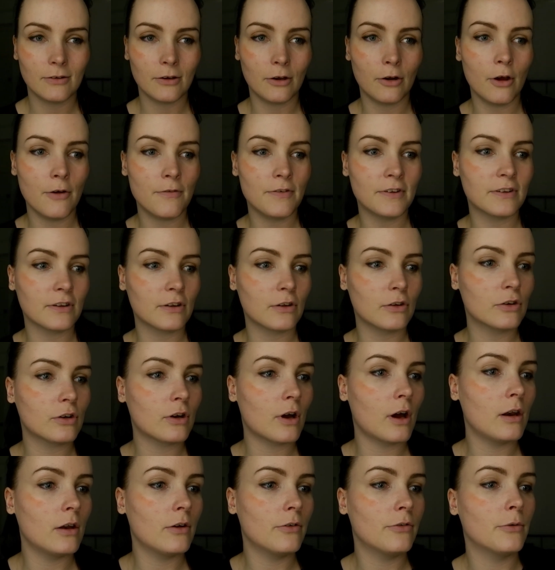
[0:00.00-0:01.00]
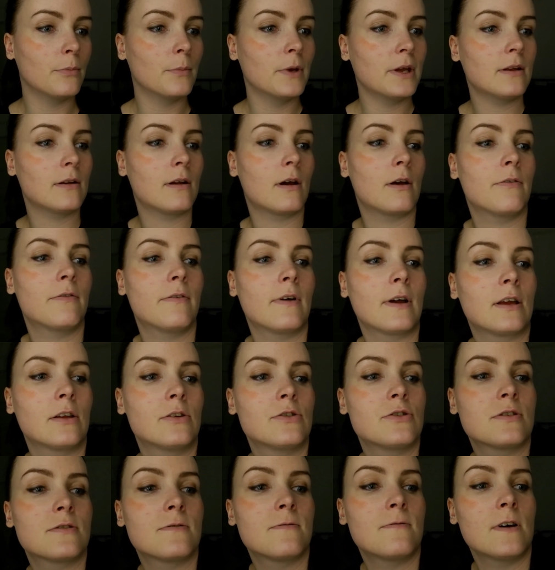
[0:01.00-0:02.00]
Don't know if it's a good colour for me. Now if I
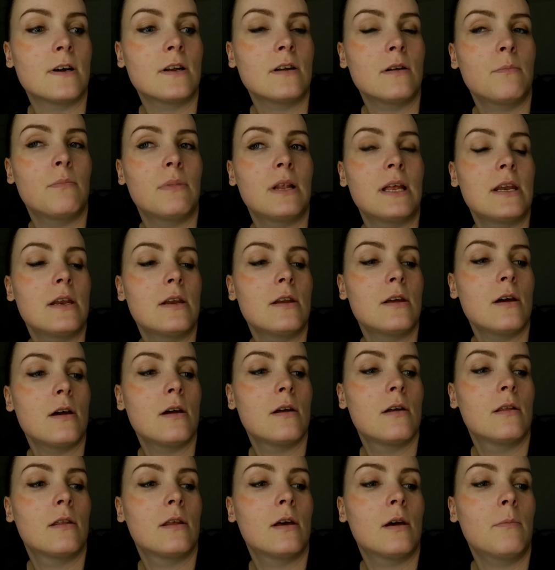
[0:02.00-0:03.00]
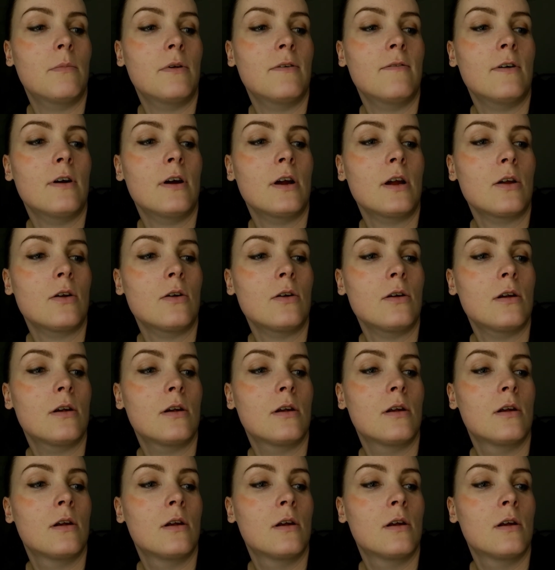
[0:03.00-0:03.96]
can just find a blender, that'd be very good.